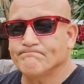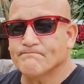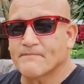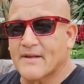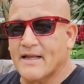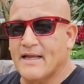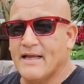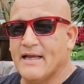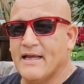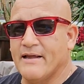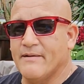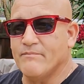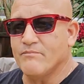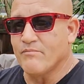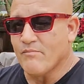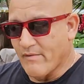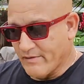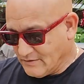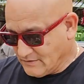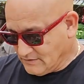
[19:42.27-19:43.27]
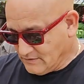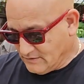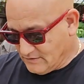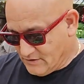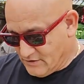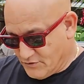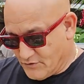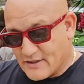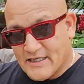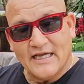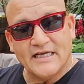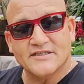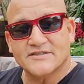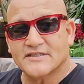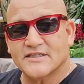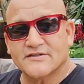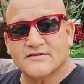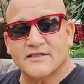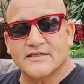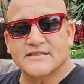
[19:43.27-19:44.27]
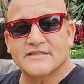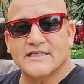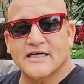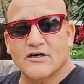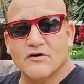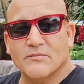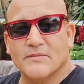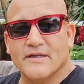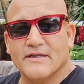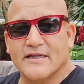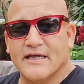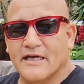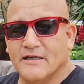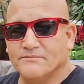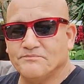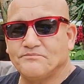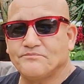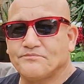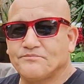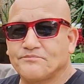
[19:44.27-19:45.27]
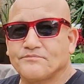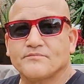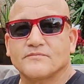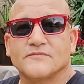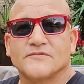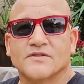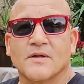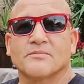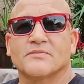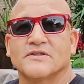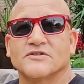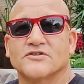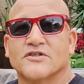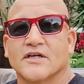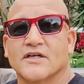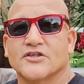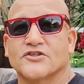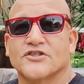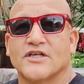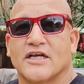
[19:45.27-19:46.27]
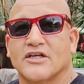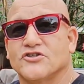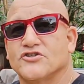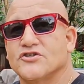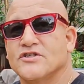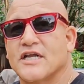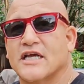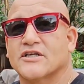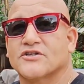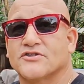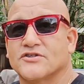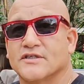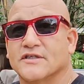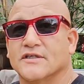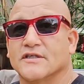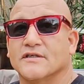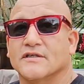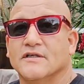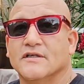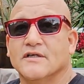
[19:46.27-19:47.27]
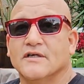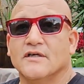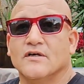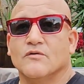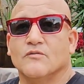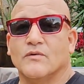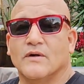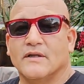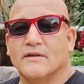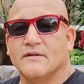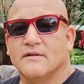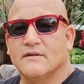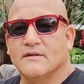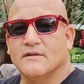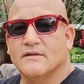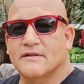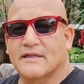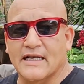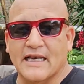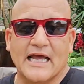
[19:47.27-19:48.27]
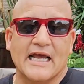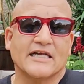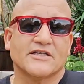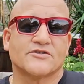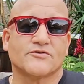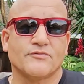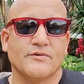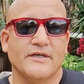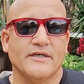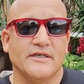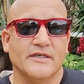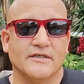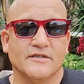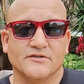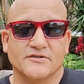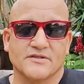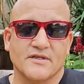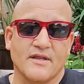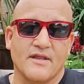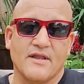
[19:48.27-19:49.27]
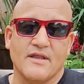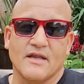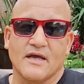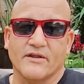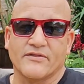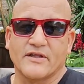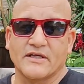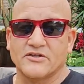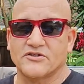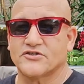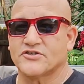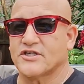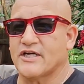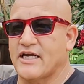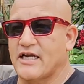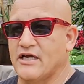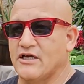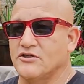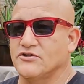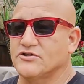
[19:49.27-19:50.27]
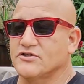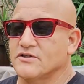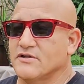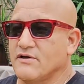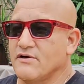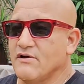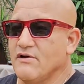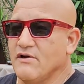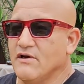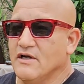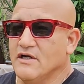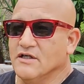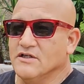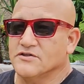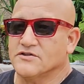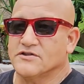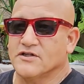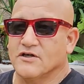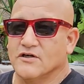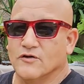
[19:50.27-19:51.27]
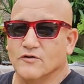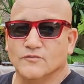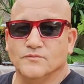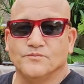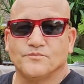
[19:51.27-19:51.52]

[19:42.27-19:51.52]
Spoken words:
And you can't sit there and tell me that something's going to change next year when the last 3 years, nothing's changed. So